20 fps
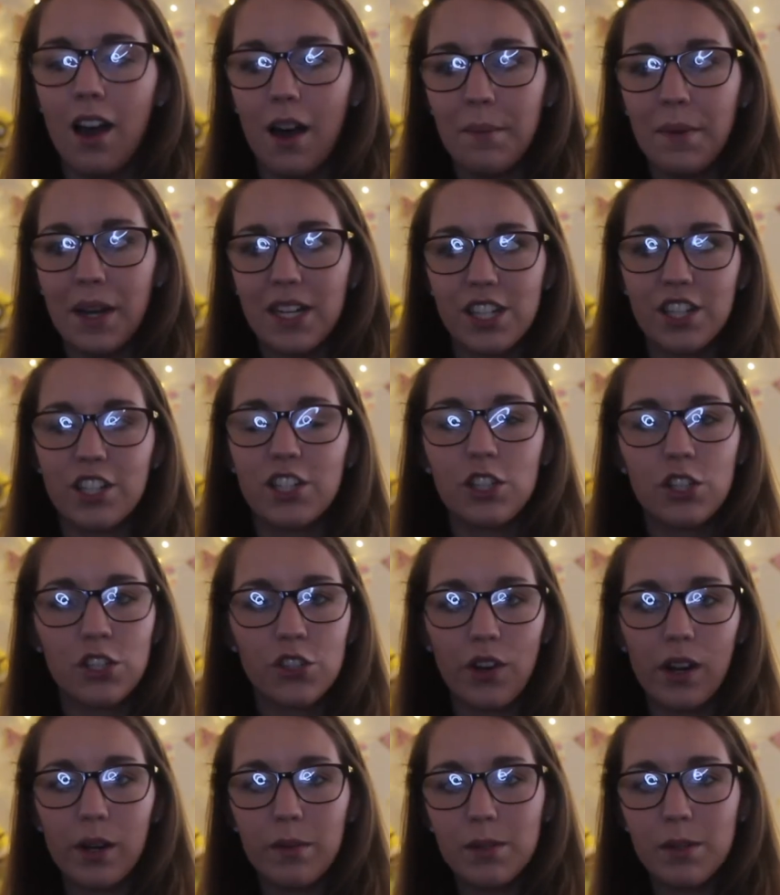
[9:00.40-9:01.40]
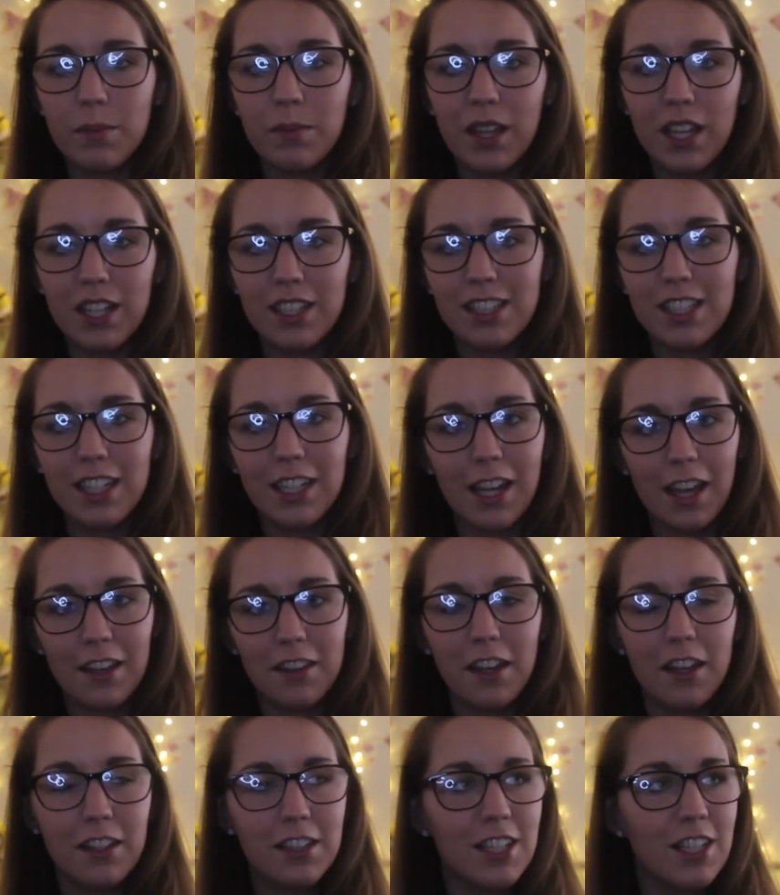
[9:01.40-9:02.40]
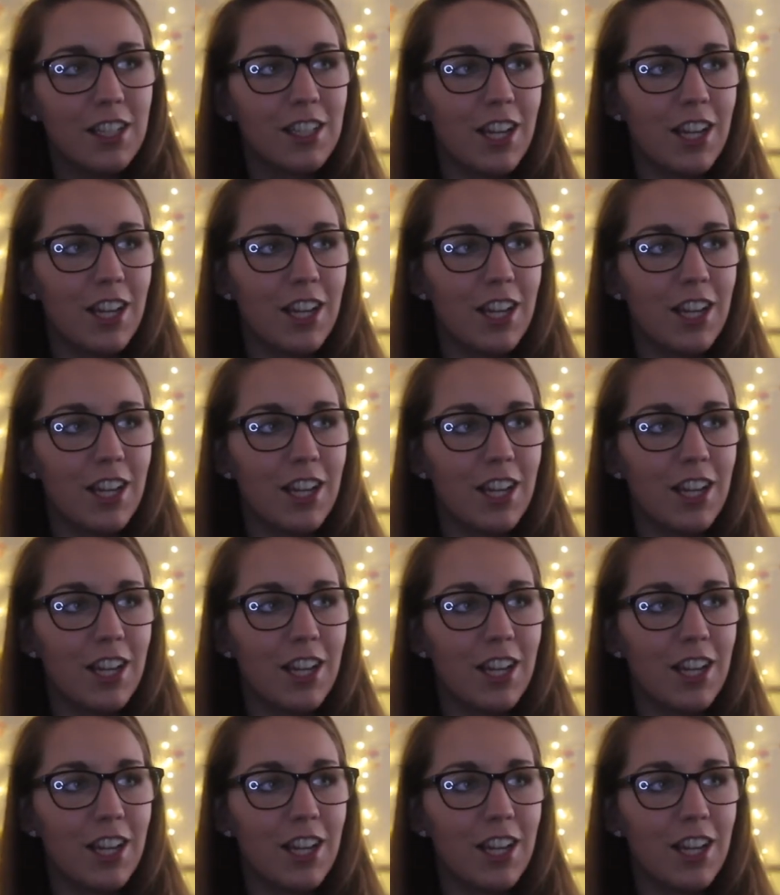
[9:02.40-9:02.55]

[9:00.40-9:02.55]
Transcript: I managed to scrape some things together to